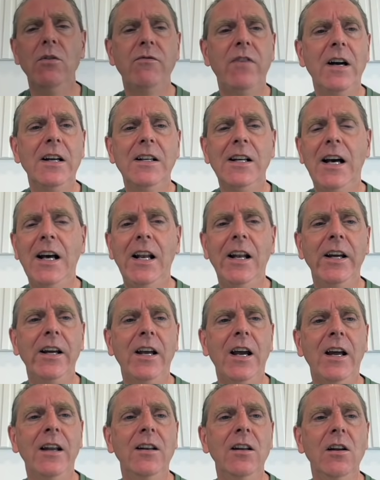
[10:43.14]
Vitalik
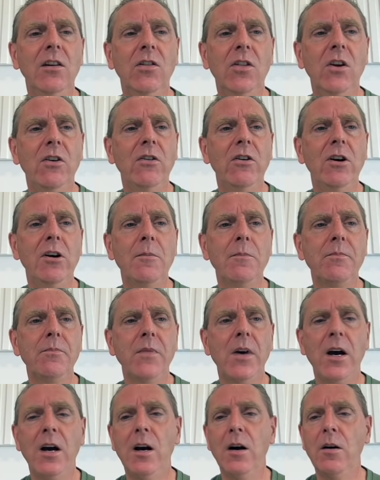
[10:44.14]
and the
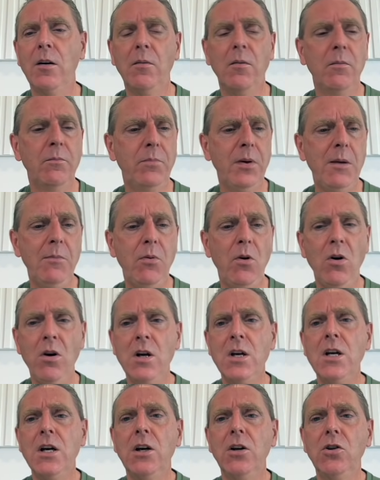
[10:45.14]
Ethereum people
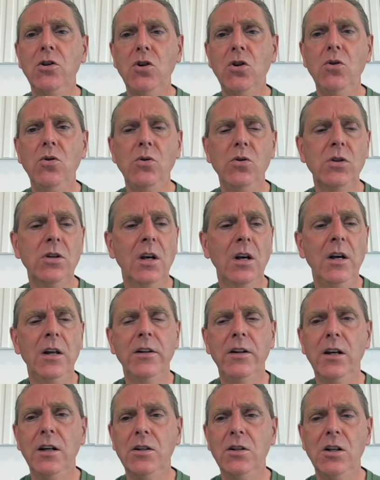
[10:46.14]
choose
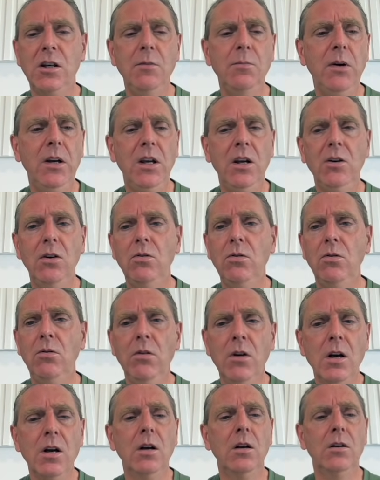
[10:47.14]
the Shiba
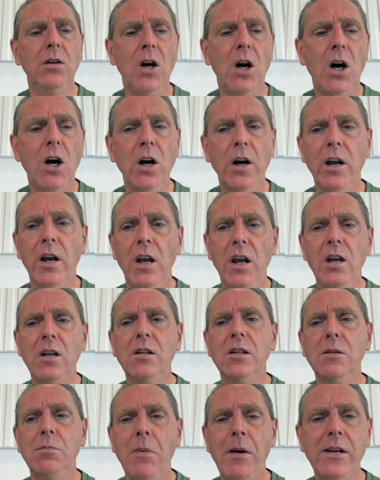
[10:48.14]
Inu dog in a
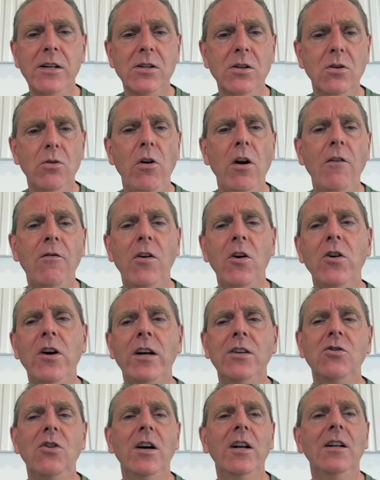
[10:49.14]
spacesuit if they're
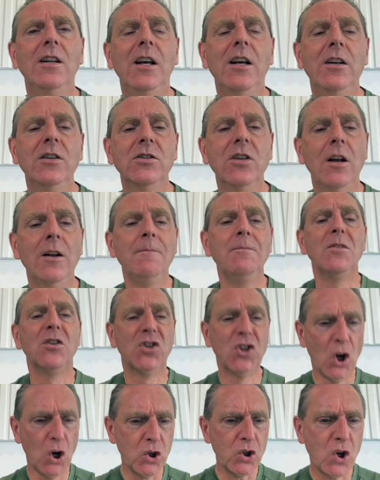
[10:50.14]
not trying to tell us that
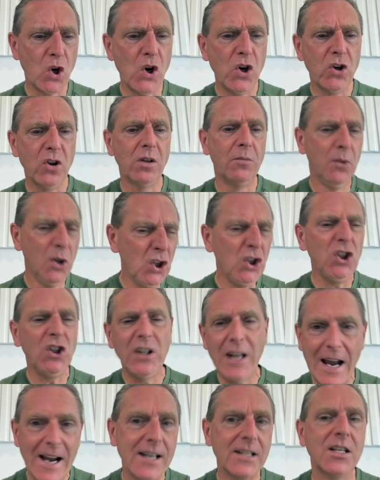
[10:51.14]
Dogecoin to the moon,
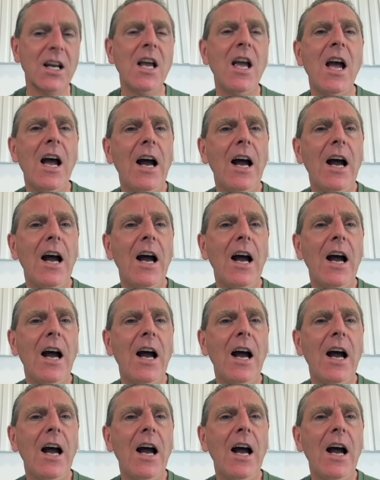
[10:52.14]
guys?